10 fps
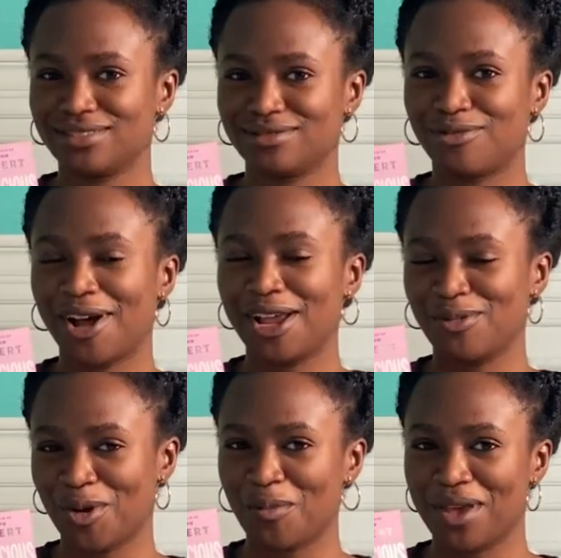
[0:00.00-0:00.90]
YA
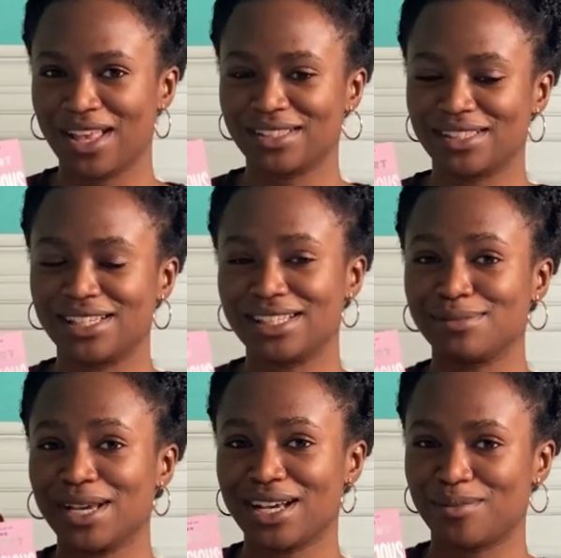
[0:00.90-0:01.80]
romance is
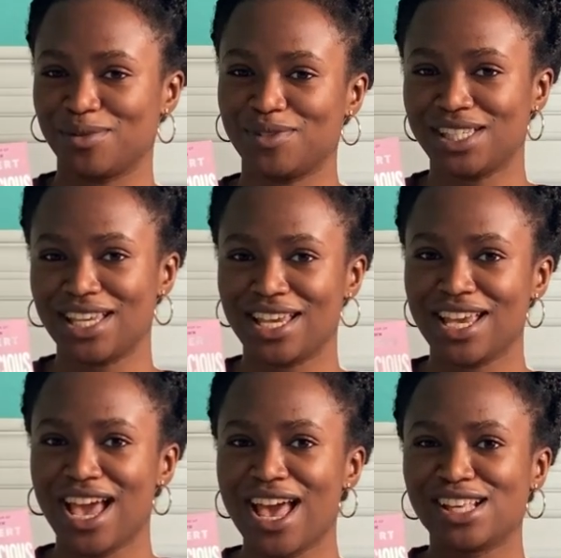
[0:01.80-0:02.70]
my cup of tea.
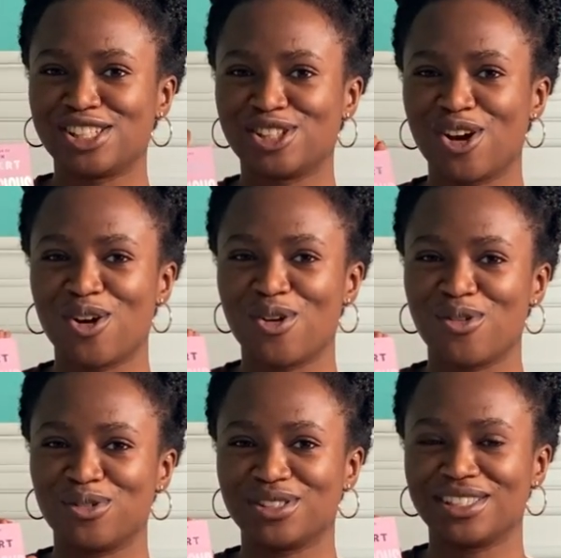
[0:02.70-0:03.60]

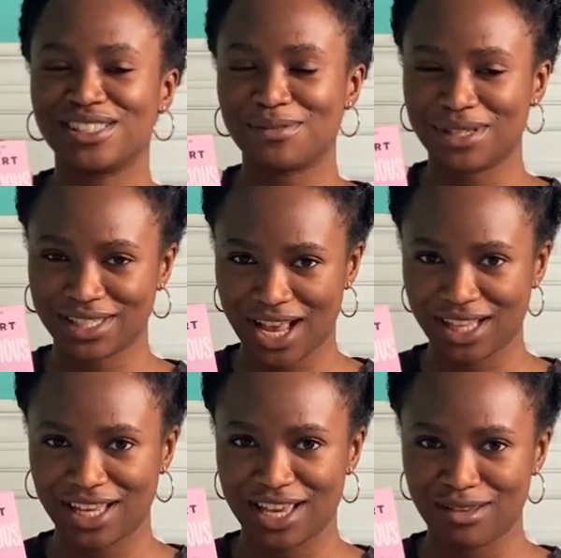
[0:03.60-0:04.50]
So to see Miss
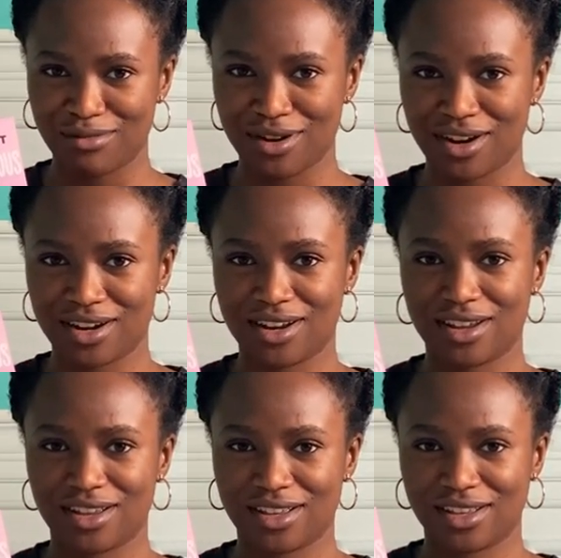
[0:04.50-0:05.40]
Talia Hibbert
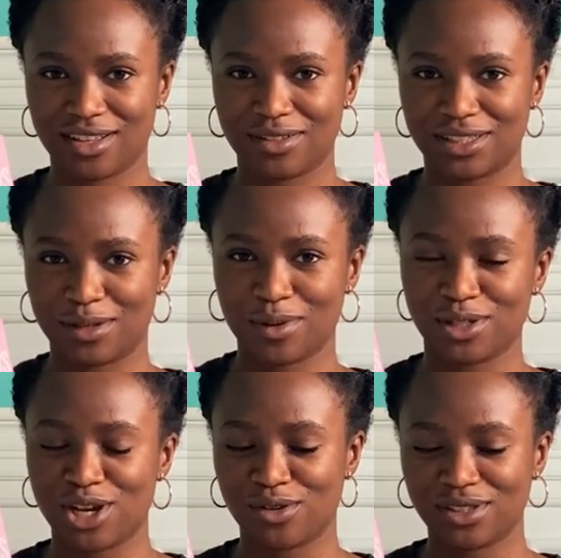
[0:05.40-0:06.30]
dip her
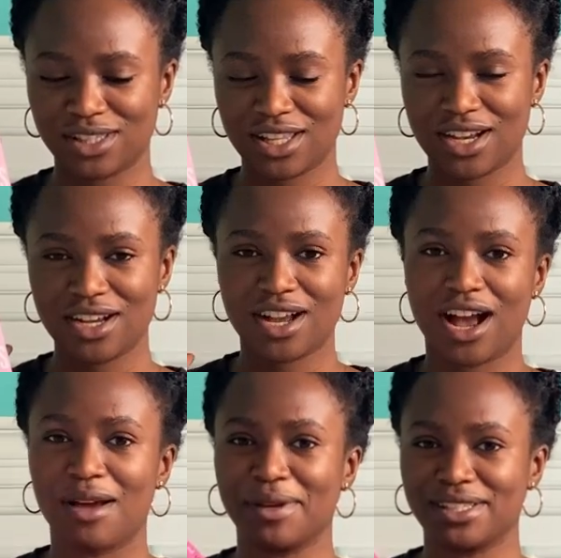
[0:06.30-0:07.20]
toes in there,
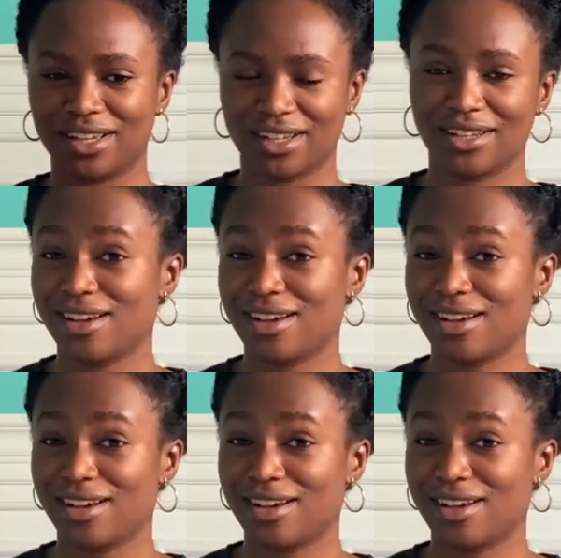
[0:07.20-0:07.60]
I'm excited.